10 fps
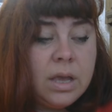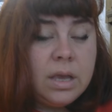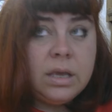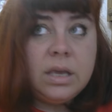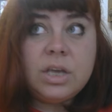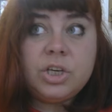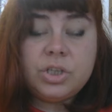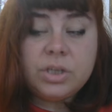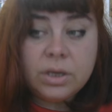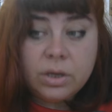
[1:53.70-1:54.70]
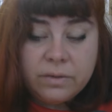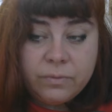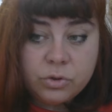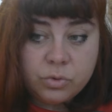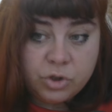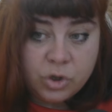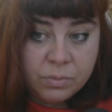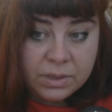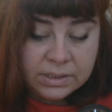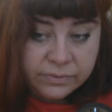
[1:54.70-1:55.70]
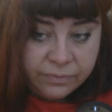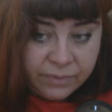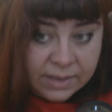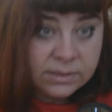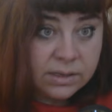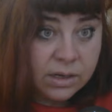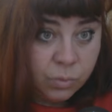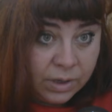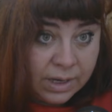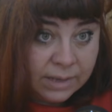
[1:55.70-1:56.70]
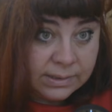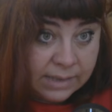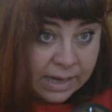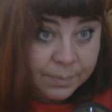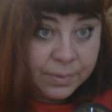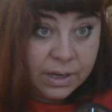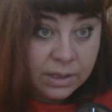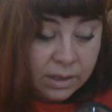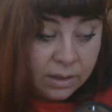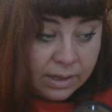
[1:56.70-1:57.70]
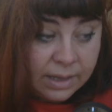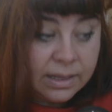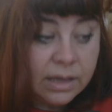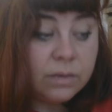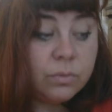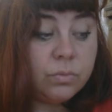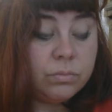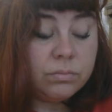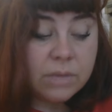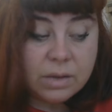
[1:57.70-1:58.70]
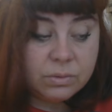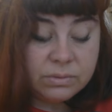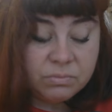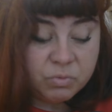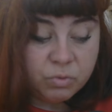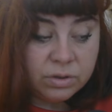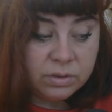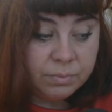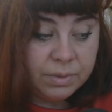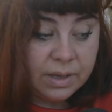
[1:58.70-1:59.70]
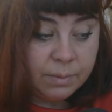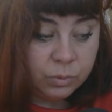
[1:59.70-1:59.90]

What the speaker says: He refused to show me his face, and we had a Skype reading, and I wouldn't be able